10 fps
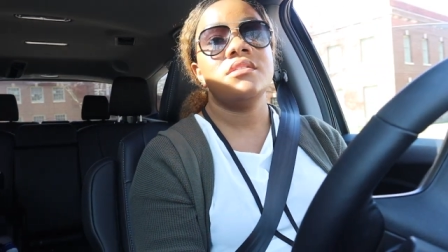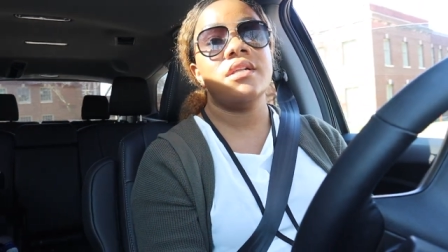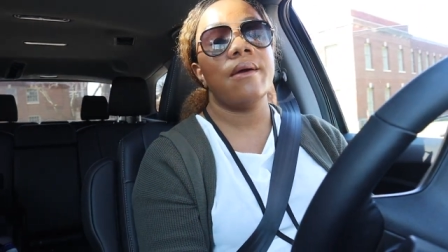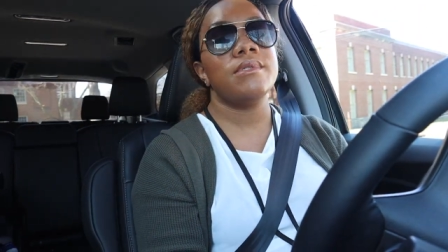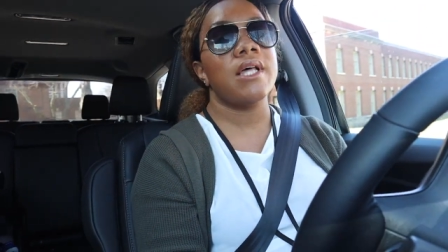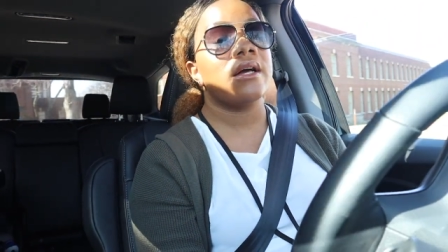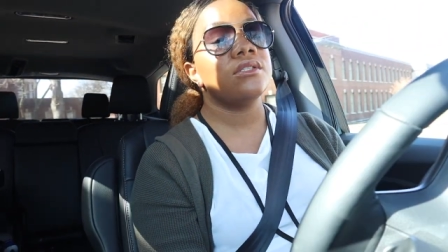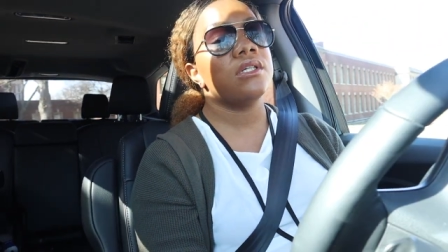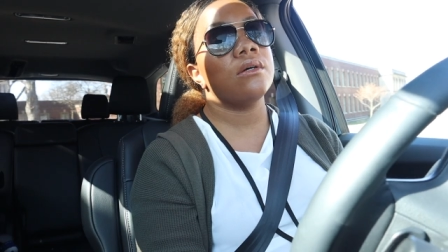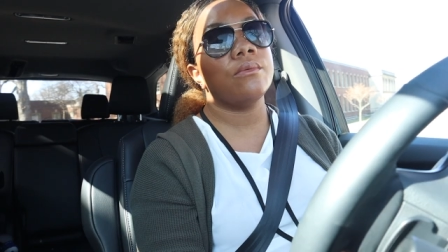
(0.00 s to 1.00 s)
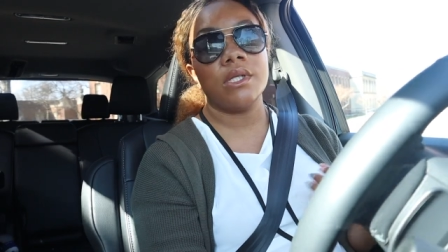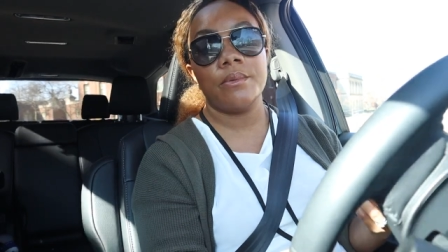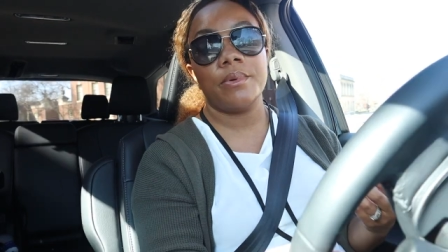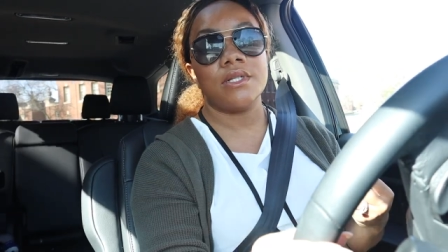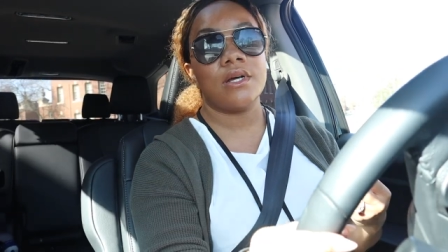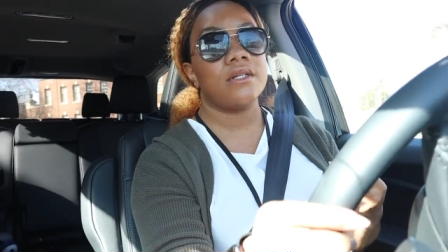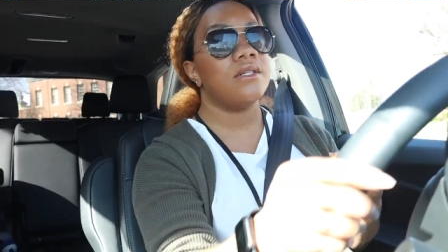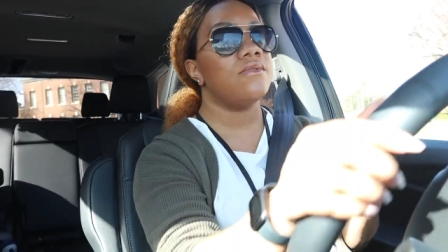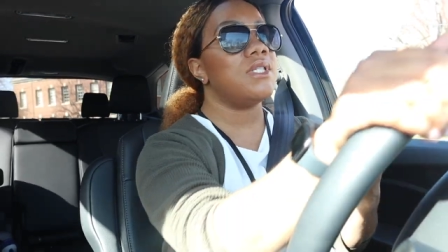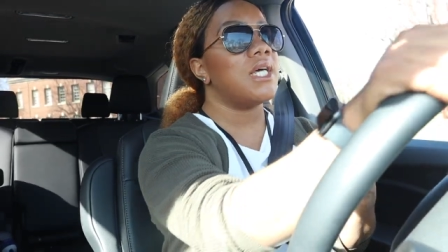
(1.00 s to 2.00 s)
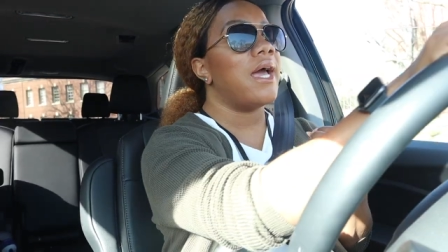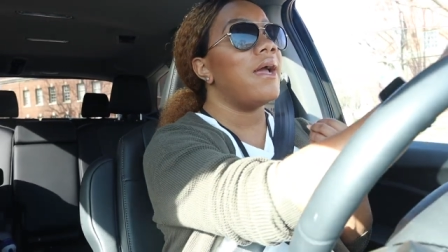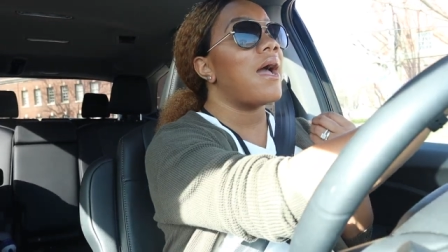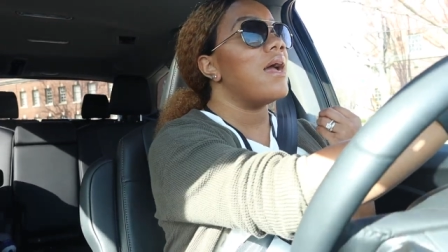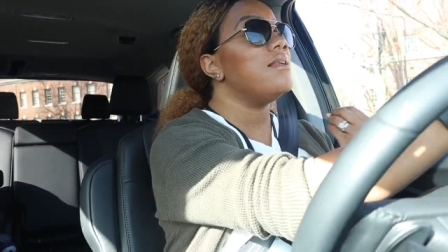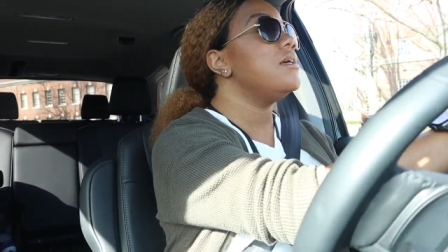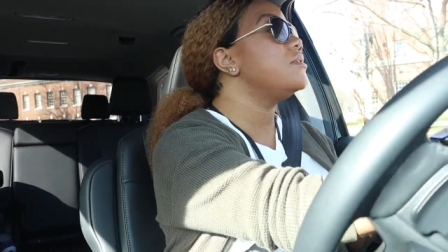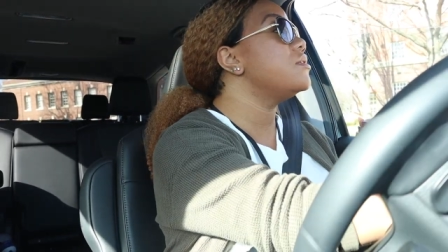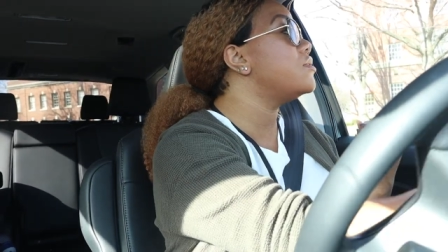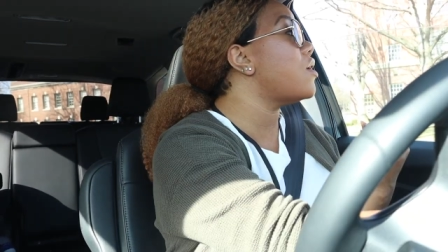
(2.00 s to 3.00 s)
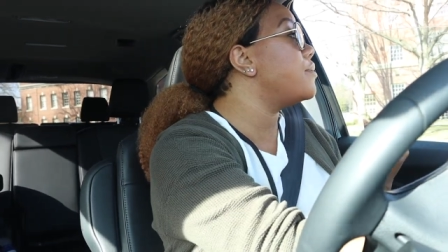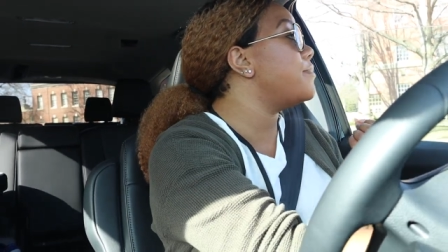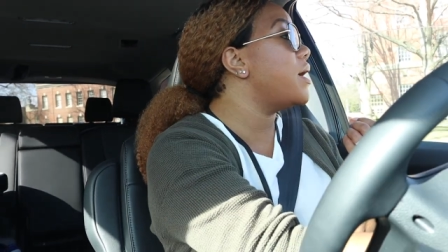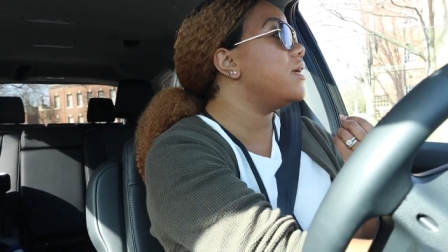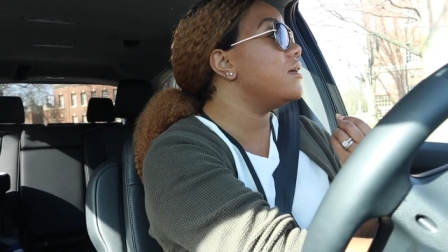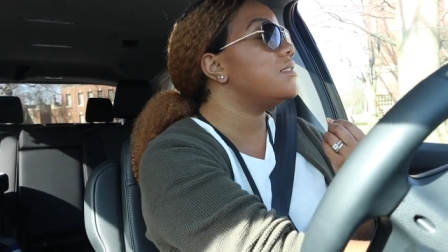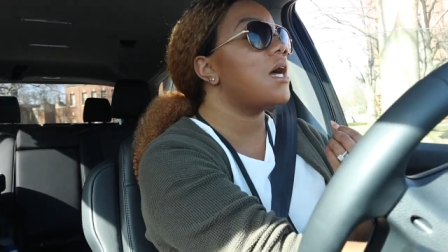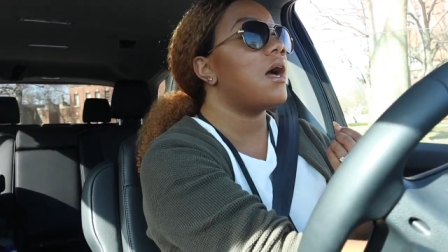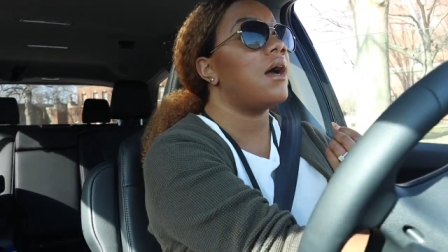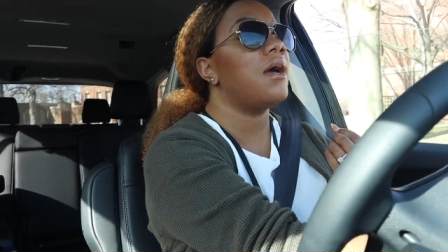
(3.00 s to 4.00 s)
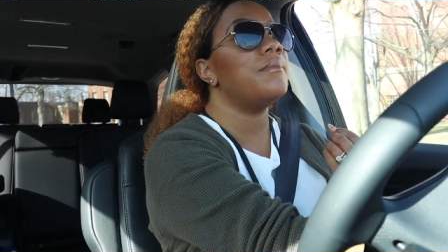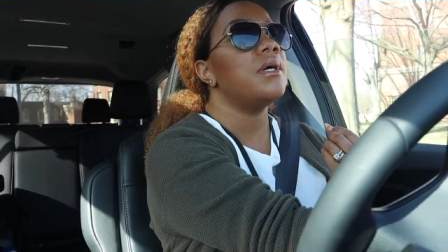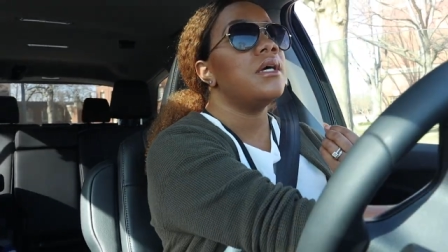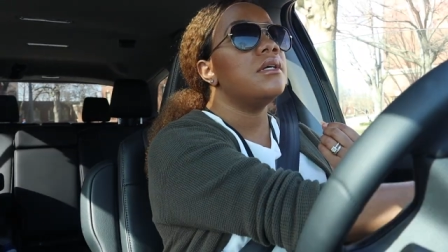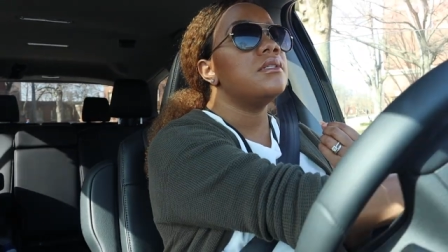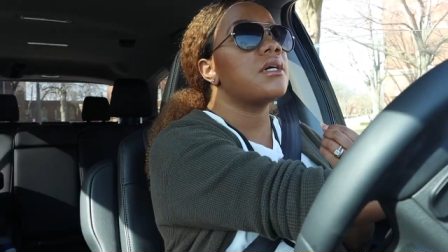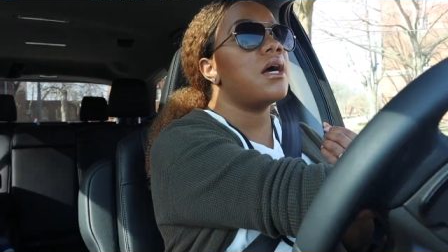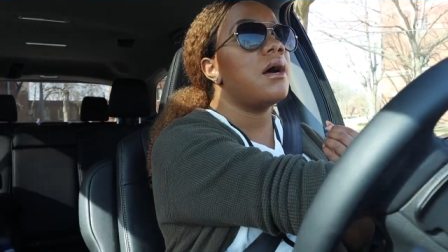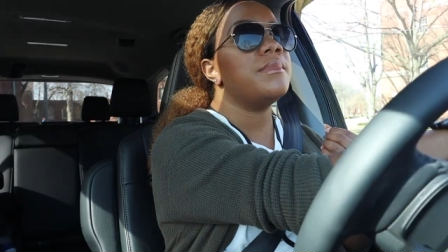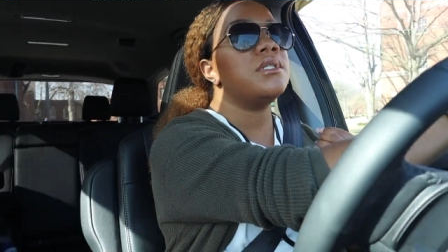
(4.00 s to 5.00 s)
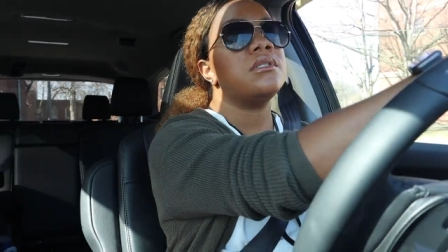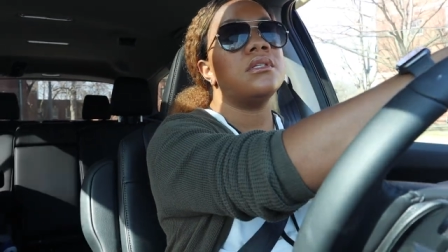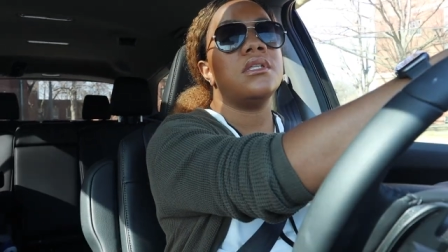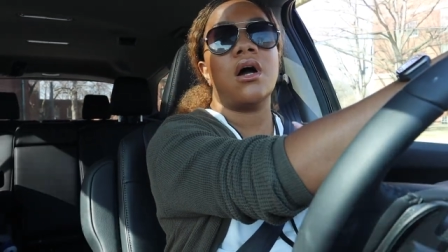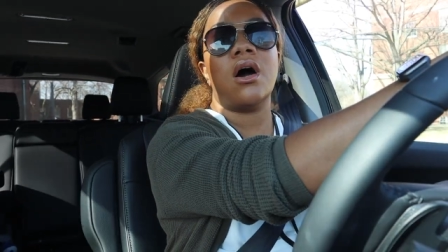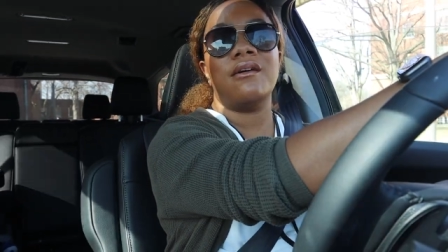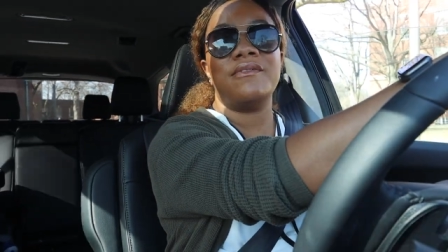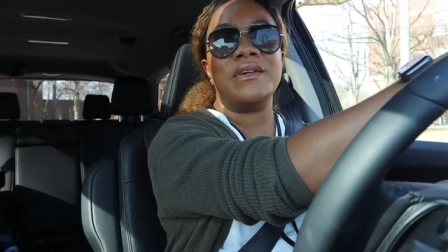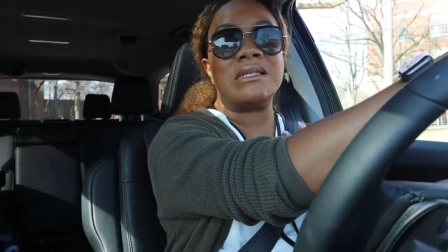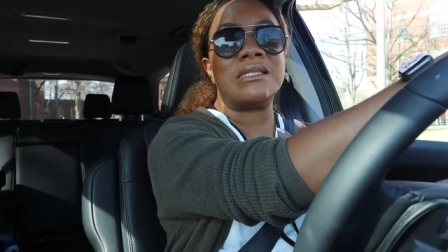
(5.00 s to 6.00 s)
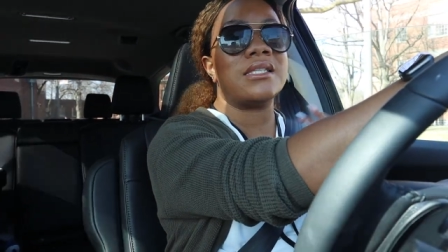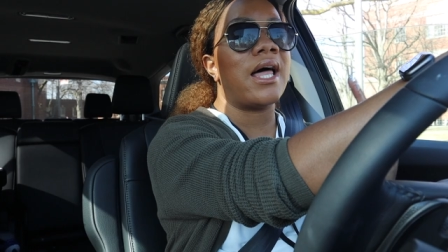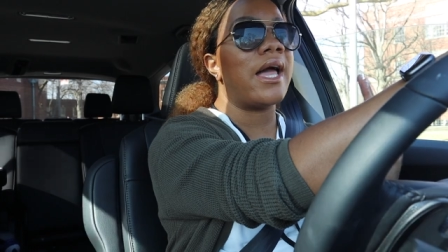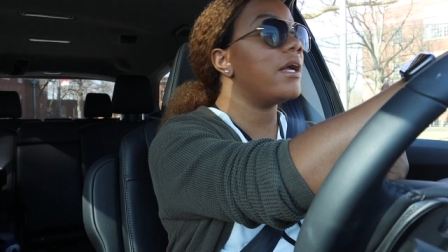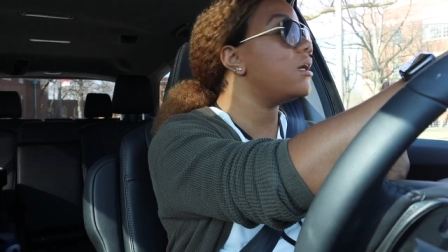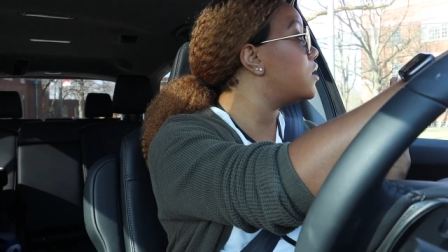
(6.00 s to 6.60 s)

Today was actually a really productive day. I need to start making time to come into the office like